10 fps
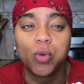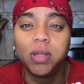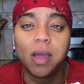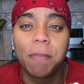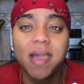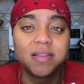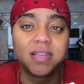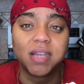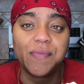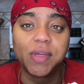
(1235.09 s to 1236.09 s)
really make a
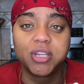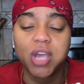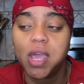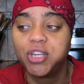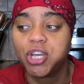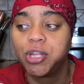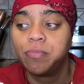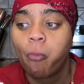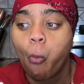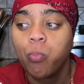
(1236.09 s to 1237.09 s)
significant change in
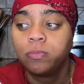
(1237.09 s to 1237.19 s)
it.